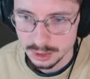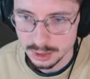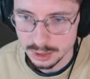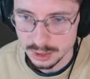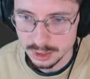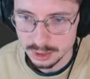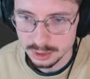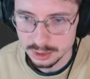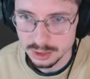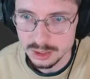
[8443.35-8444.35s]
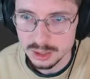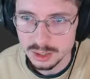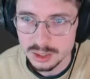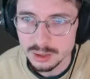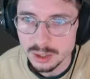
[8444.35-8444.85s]
Let's add onion
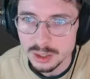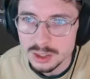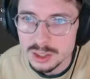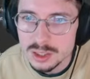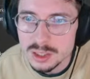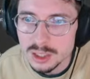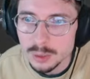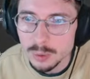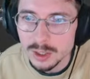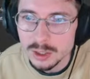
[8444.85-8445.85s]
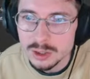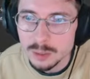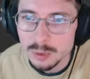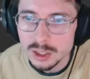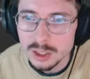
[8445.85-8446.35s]
skin so I can actually see where it used to
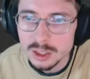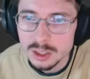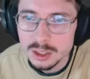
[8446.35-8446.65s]
be.